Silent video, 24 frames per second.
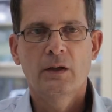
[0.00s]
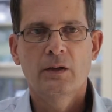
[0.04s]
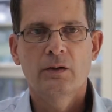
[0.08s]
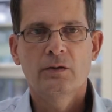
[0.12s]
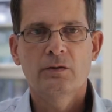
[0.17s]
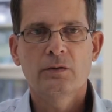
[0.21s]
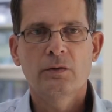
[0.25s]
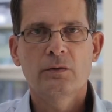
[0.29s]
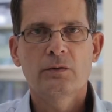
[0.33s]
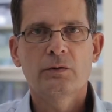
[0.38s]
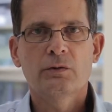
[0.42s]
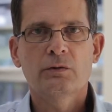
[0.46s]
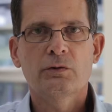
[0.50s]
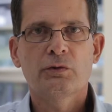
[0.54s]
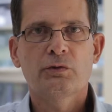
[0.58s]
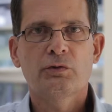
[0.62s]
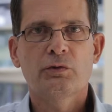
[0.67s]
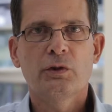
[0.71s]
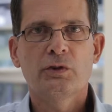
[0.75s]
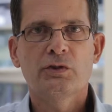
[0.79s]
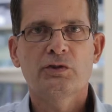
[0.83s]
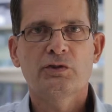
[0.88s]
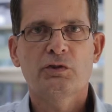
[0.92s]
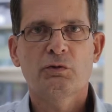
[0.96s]
So the
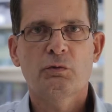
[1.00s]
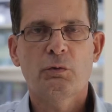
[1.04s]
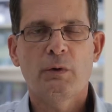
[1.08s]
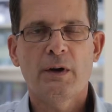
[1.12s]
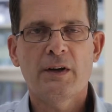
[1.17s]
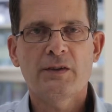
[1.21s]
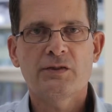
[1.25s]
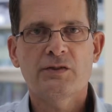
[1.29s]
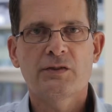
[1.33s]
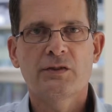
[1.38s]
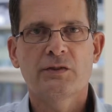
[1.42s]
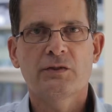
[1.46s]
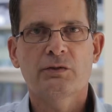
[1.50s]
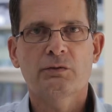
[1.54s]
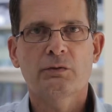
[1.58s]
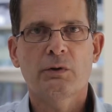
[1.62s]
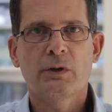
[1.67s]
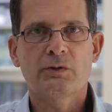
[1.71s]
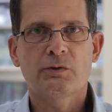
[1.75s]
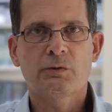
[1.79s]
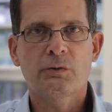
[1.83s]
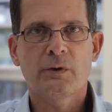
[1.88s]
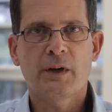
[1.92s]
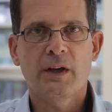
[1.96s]
research question to
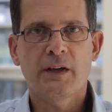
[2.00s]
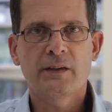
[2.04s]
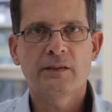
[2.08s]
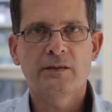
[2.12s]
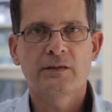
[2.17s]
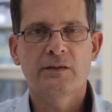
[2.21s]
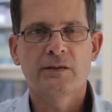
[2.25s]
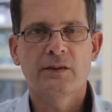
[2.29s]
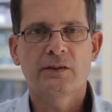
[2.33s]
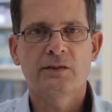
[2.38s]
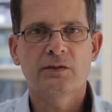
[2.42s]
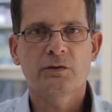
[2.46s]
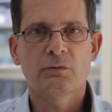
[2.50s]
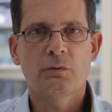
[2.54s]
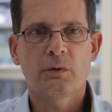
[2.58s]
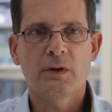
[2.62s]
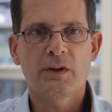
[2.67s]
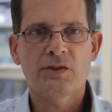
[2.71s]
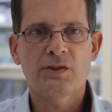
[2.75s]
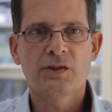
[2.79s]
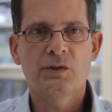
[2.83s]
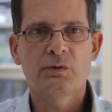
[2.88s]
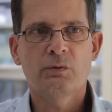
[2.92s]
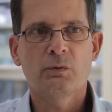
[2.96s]
address this
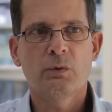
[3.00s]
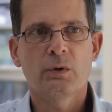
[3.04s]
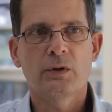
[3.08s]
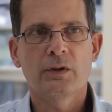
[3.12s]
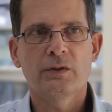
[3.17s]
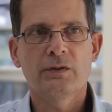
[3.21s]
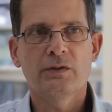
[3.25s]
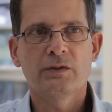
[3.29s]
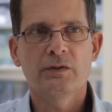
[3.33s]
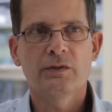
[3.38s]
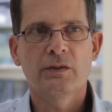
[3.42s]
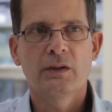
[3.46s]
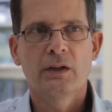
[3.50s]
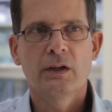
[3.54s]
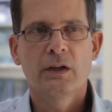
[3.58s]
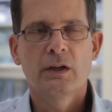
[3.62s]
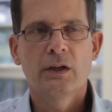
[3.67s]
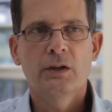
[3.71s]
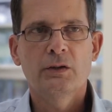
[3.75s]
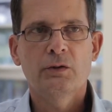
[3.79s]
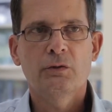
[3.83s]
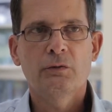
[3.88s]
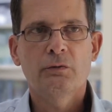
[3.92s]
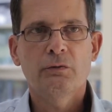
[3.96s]
question was
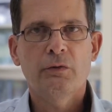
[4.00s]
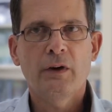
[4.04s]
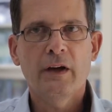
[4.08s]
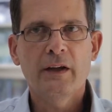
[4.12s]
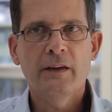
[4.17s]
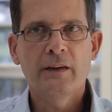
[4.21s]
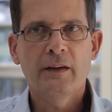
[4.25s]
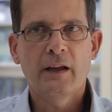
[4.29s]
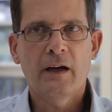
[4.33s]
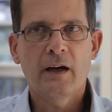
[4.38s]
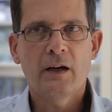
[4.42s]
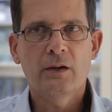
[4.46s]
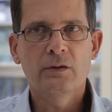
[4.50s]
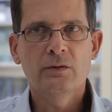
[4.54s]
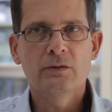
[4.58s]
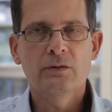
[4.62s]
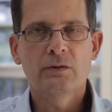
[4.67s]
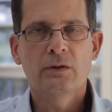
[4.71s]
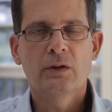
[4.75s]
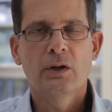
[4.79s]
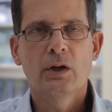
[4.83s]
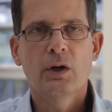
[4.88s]
to find out